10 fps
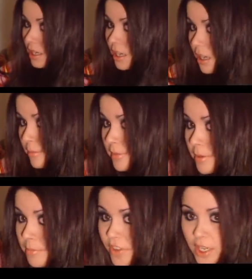Um,
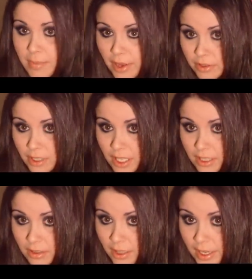very mountain
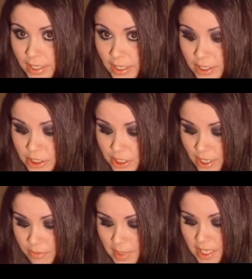lion lionish
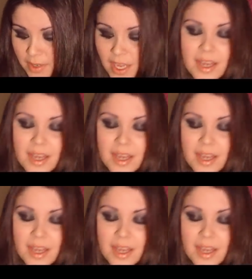of me.